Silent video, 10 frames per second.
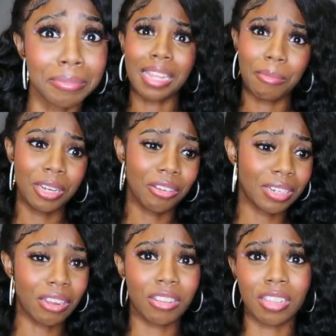Let me know
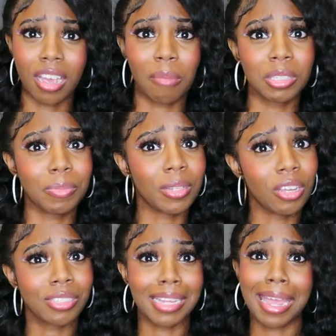down in the comments
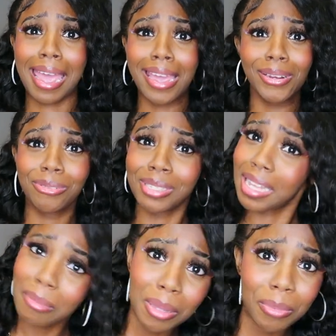below. Say, hey, new
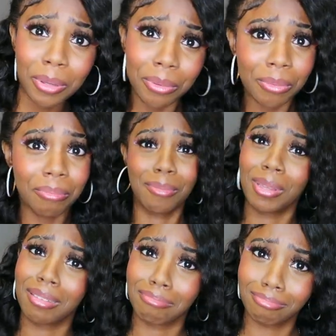subby boo. Let
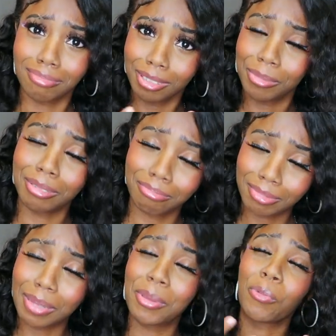me, let me,
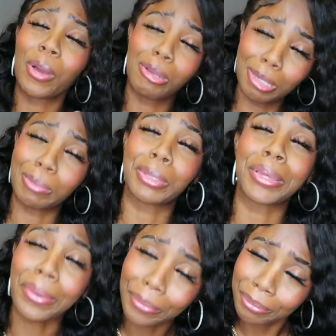let me welcome
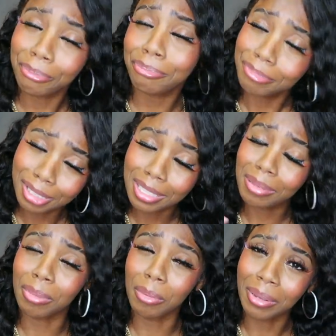you to
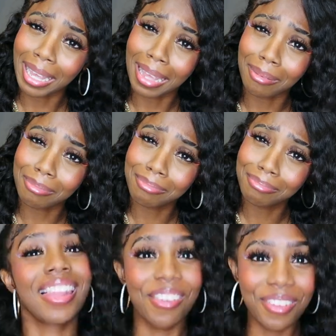the bubble gang.
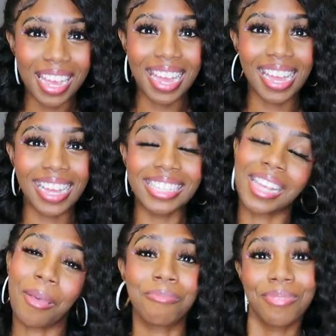I love you
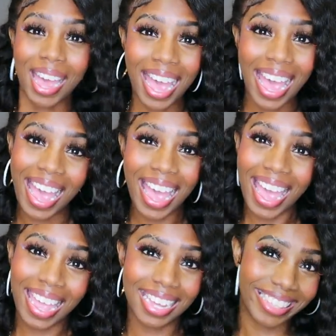guys.
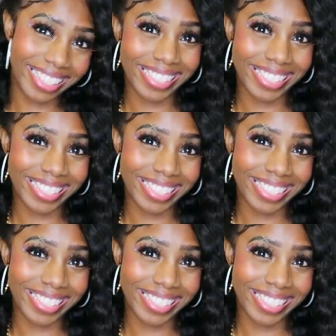Bye.